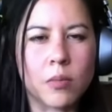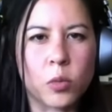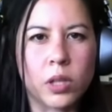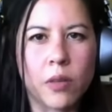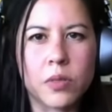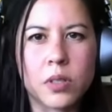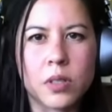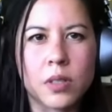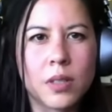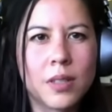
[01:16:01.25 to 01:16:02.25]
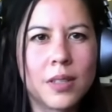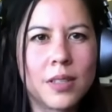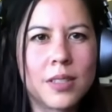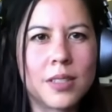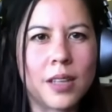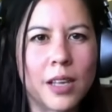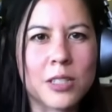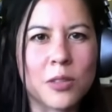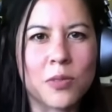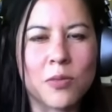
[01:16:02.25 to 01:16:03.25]
Would love to
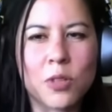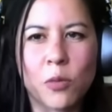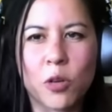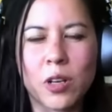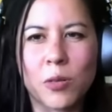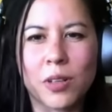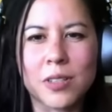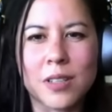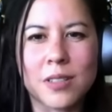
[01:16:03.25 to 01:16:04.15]
ask if Topher or anyone else